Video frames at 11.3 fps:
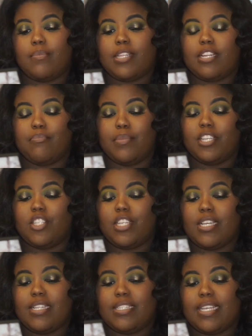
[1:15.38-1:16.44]
The
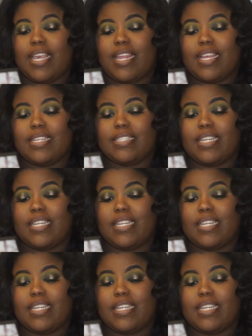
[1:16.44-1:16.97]
dimensions, it is